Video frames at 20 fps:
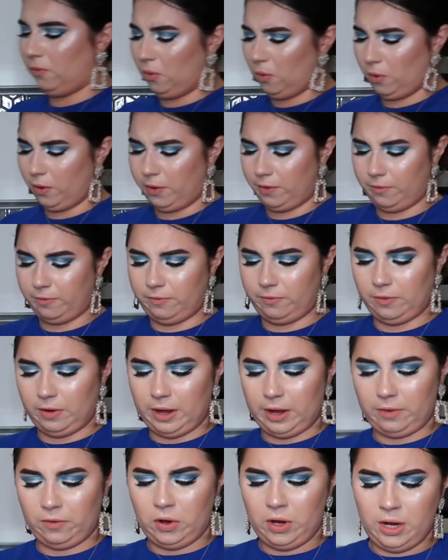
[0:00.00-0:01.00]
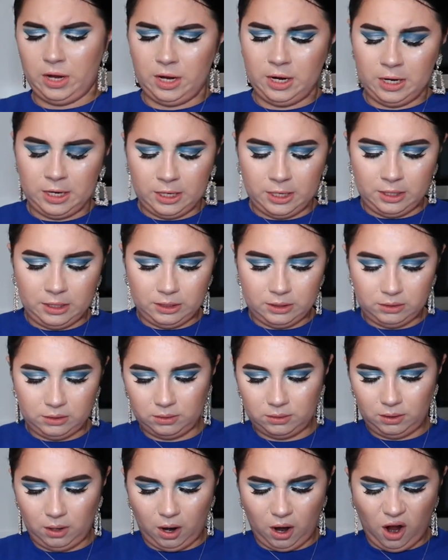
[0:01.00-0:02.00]
4, 5.
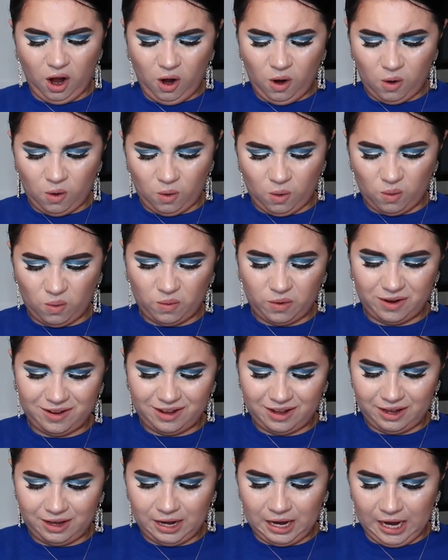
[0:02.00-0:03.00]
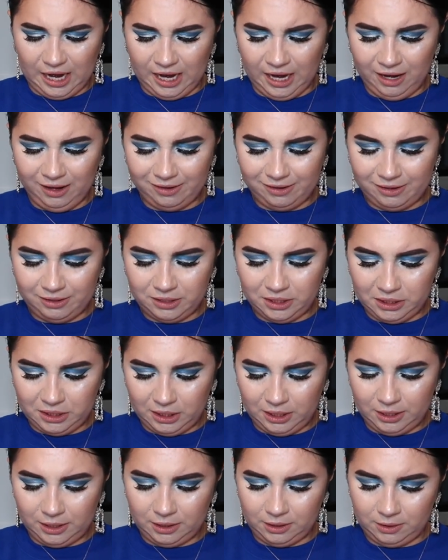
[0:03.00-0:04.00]
Oh, 8 is
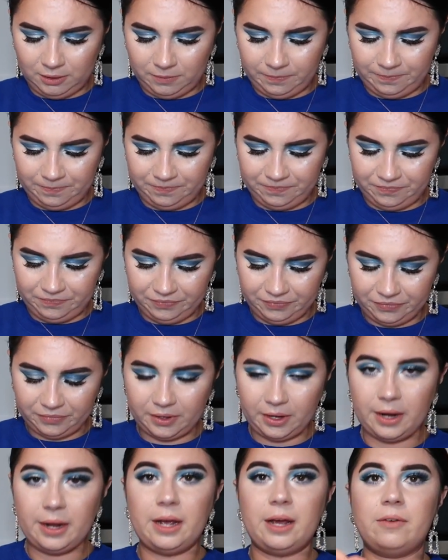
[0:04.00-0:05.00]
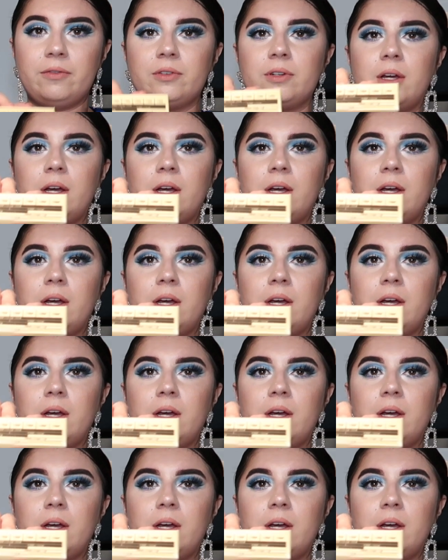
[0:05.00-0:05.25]
in 1/2